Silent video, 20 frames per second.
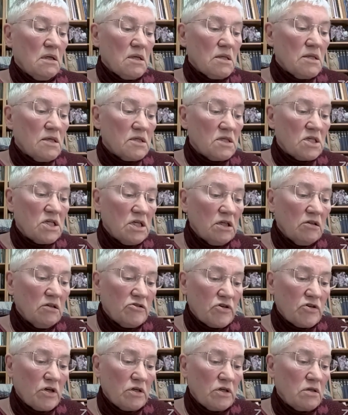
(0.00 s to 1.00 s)
The
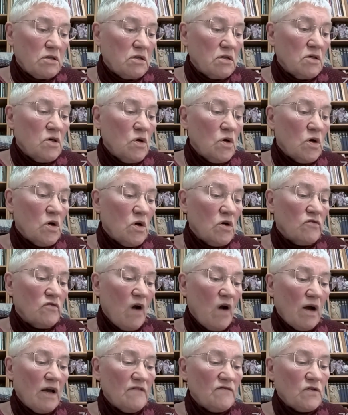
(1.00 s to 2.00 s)
children who
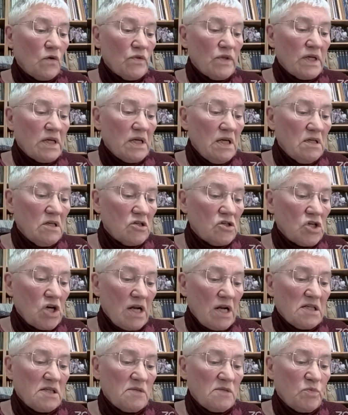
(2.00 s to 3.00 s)
arrived on the kinder
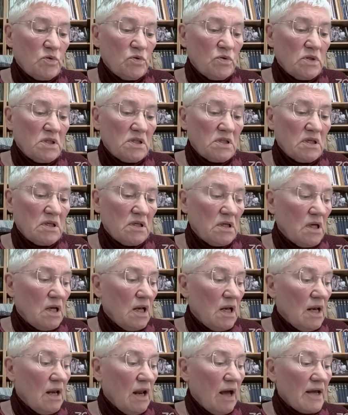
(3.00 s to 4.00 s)
transports,
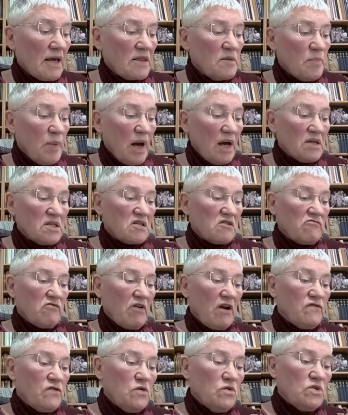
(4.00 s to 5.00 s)
like the Basque
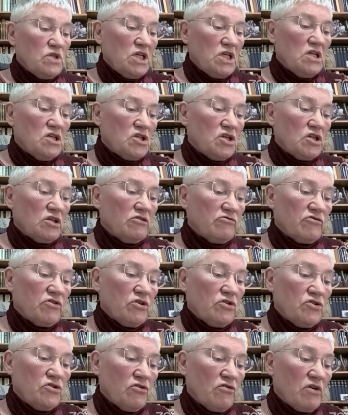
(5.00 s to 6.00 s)
refugee
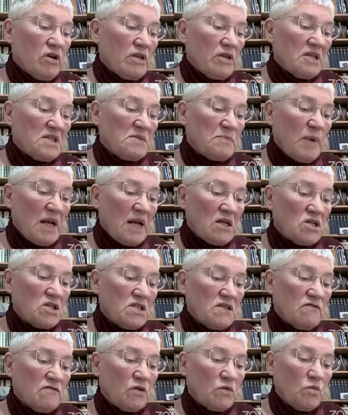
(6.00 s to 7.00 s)
children during the Spanish
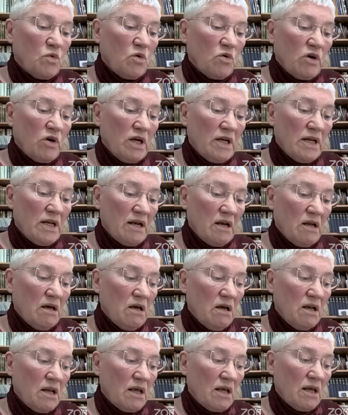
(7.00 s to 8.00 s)
Civil War a little
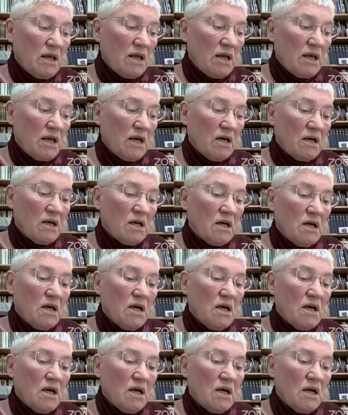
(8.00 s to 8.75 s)
earlier,